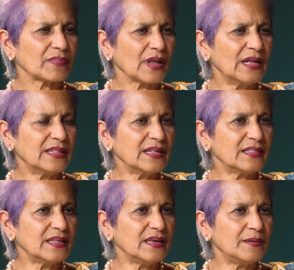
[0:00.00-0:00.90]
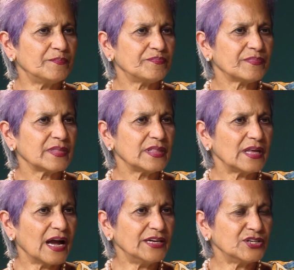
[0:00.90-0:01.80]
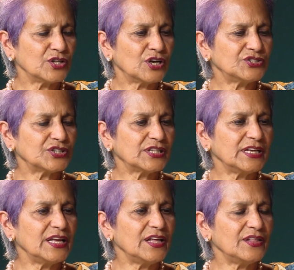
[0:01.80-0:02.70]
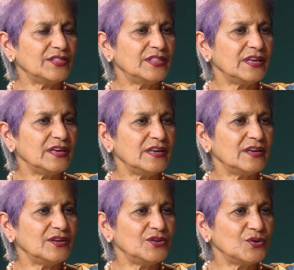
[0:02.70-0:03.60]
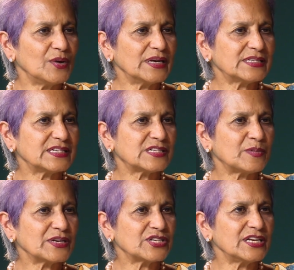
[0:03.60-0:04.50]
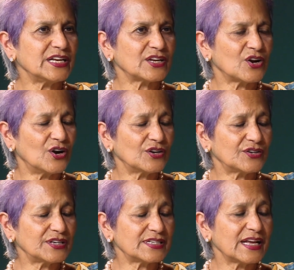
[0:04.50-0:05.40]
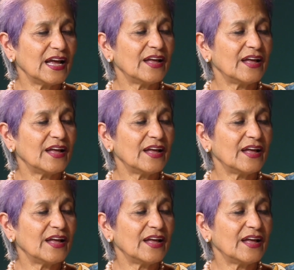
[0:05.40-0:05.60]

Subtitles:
I think the ideologically the US, especially in Congress,